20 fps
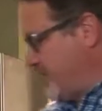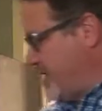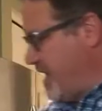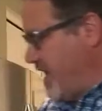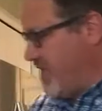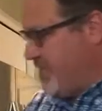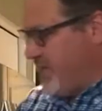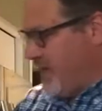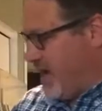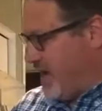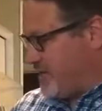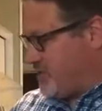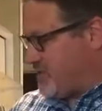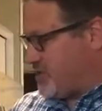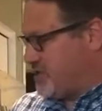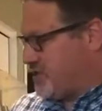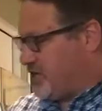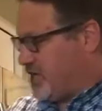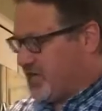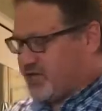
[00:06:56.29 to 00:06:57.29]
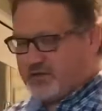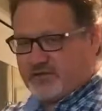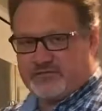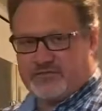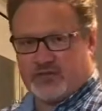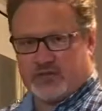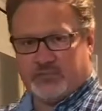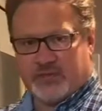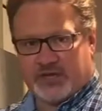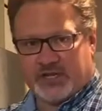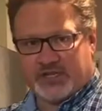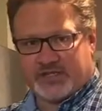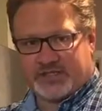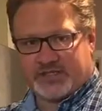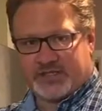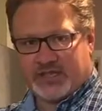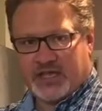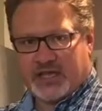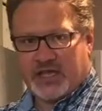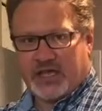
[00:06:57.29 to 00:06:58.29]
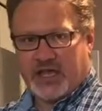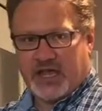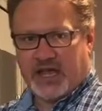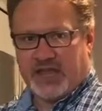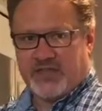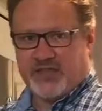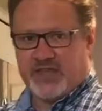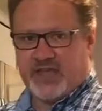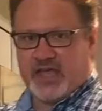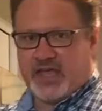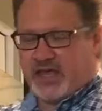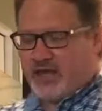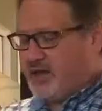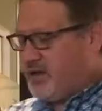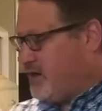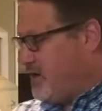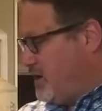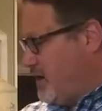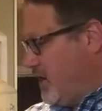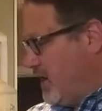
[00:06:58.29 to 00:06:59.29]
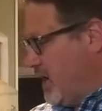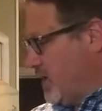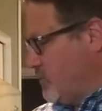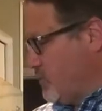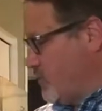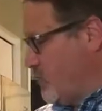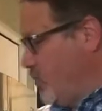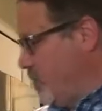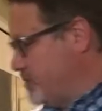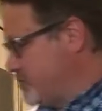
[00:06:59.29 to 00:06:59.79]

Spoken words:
And that should take a few minutes, and then we're going